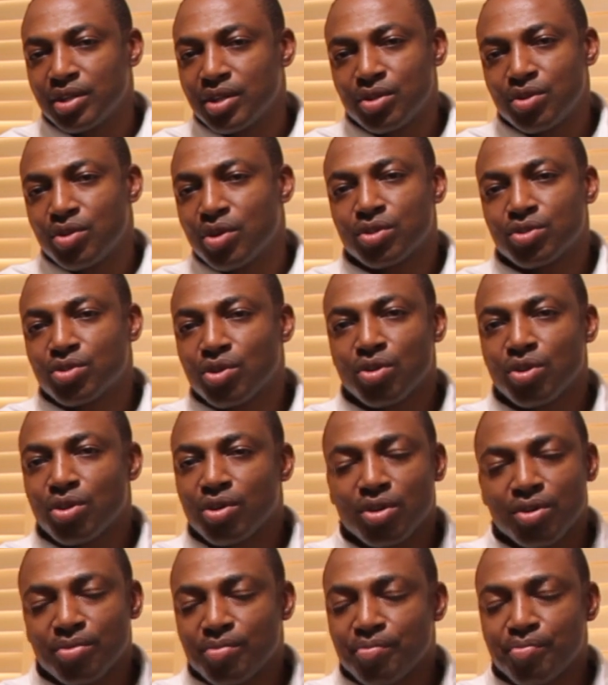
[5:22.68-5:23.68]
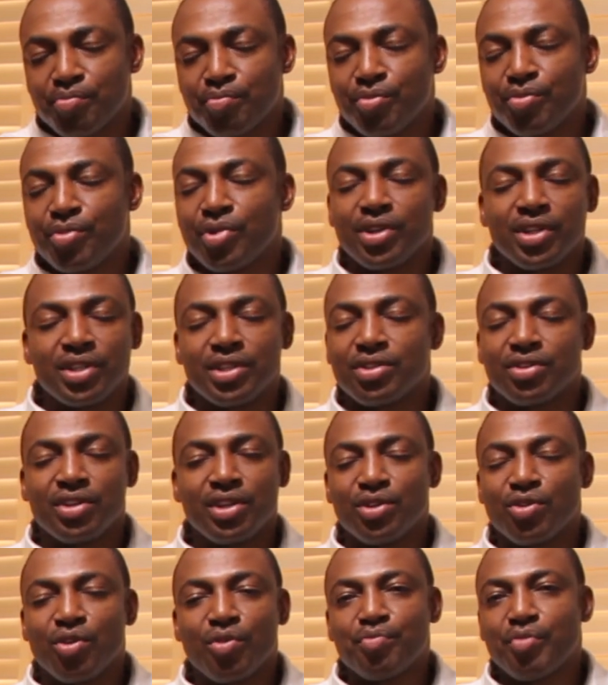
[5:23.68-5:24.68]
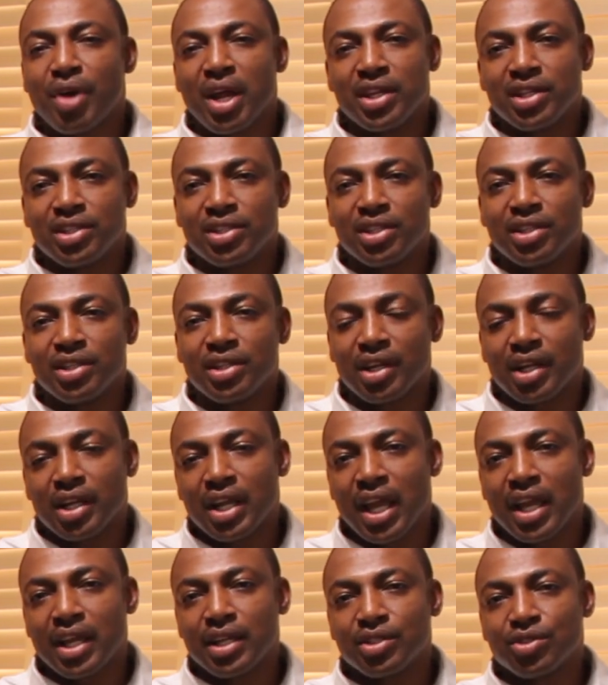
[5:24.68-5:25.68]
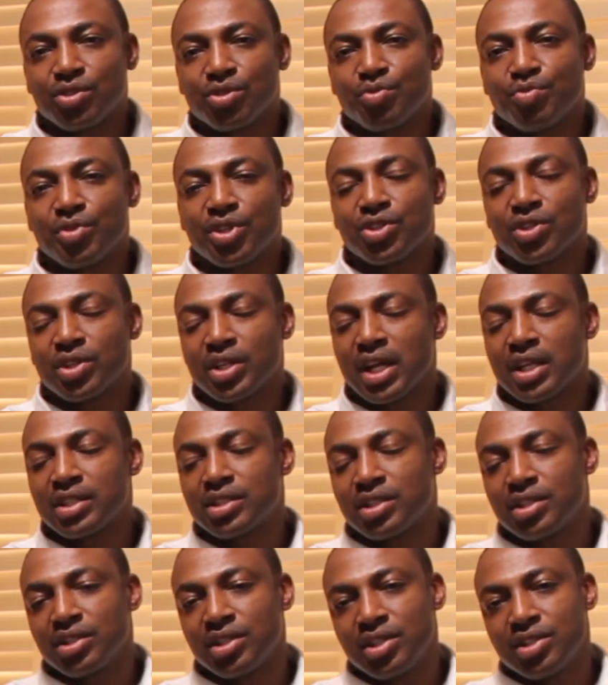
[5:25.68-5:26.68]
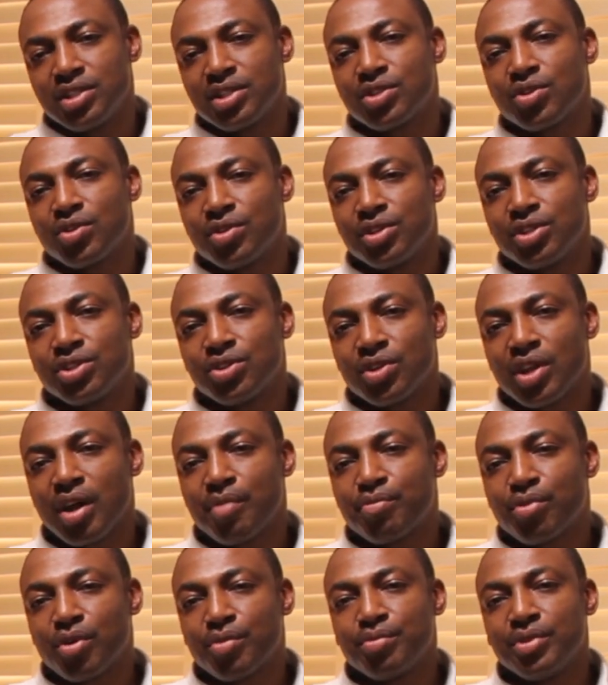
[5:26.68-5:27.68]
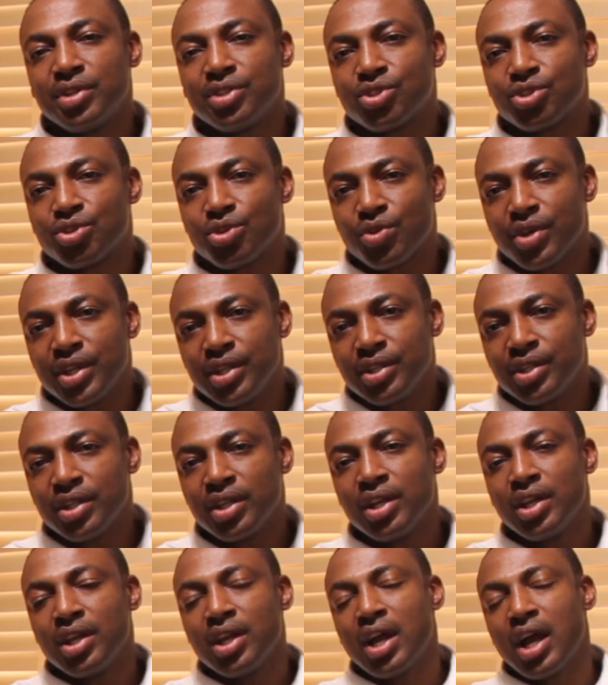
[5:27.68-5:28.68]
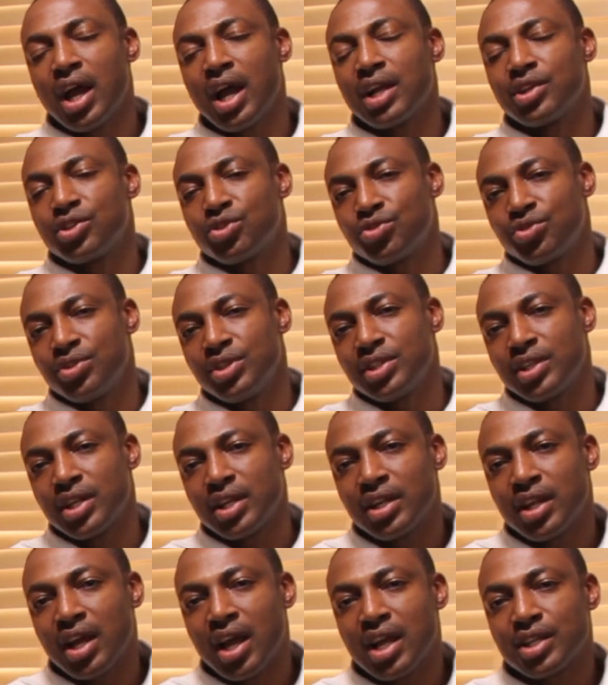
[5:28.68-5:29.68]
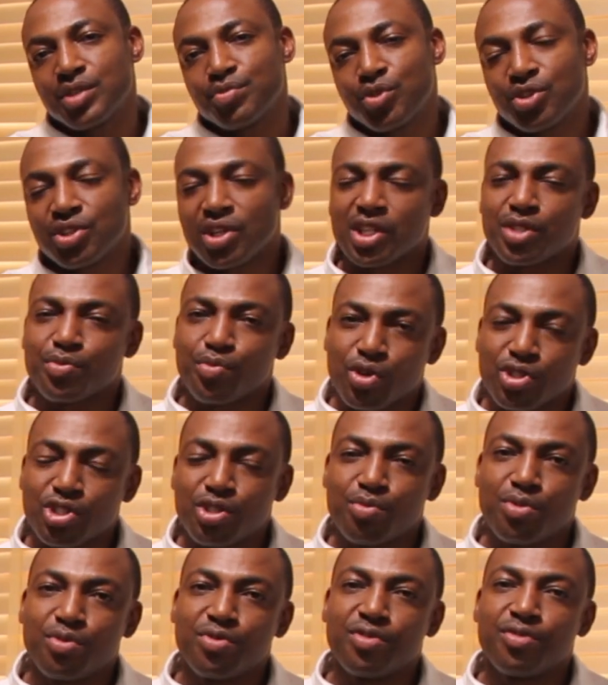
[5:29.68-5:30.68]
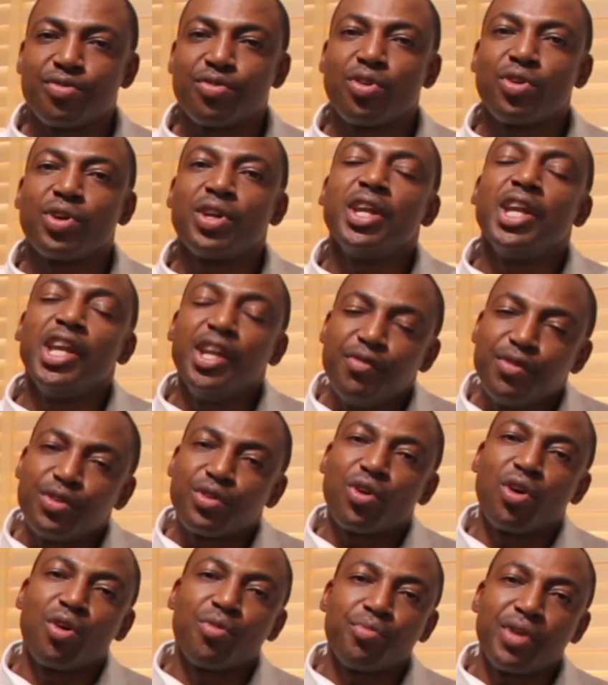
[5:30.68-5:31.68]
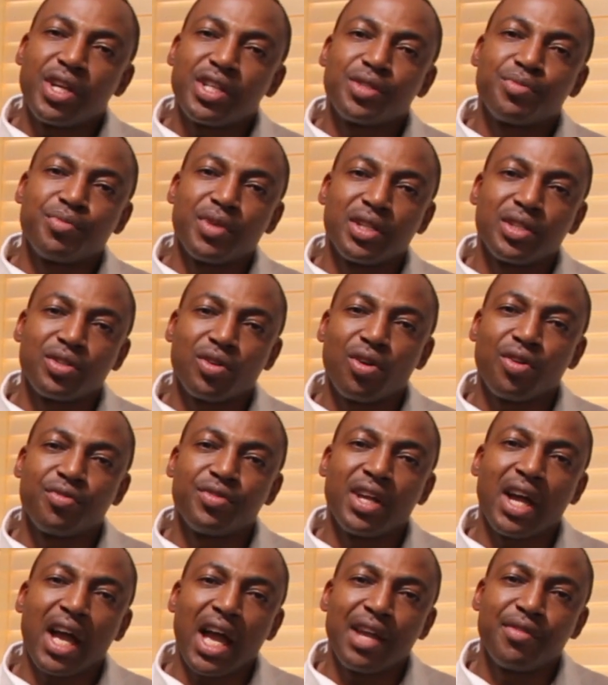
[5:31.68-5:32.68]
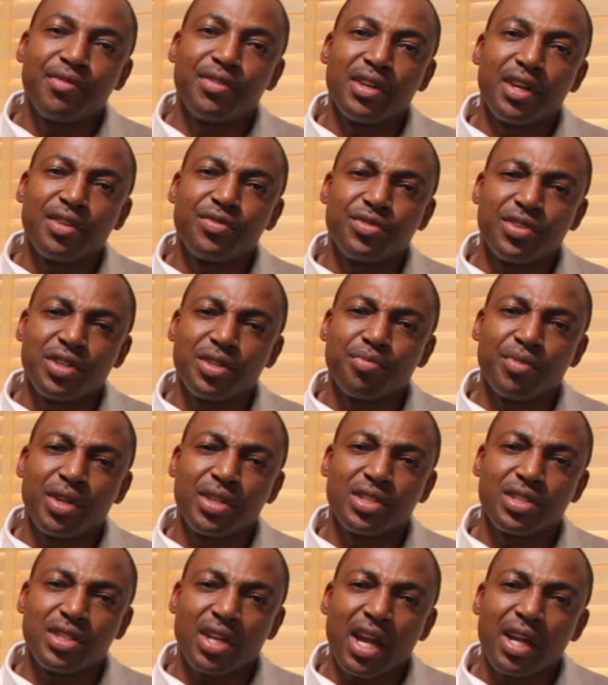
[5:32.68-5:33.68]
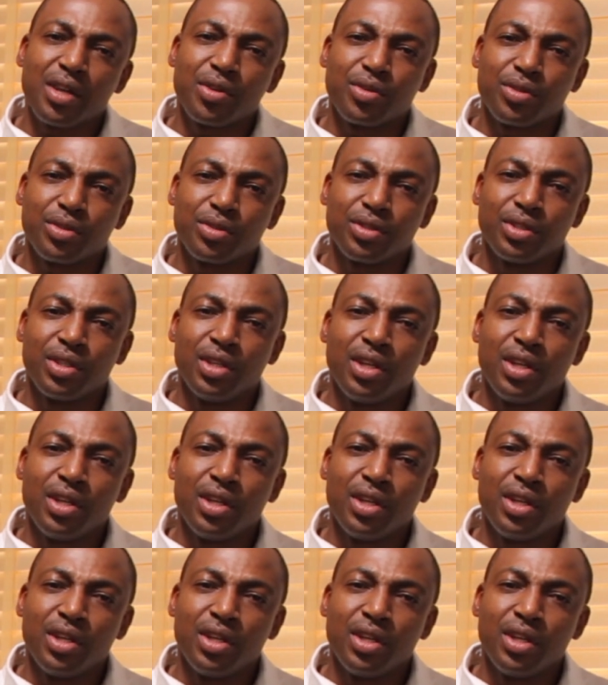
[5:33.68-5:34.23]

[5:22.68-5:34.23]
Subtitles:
doctor monitoring or managing the client to make sure that disease conditions are properly screened and treated as much as possible before even commencement of the IVF treatment cycle.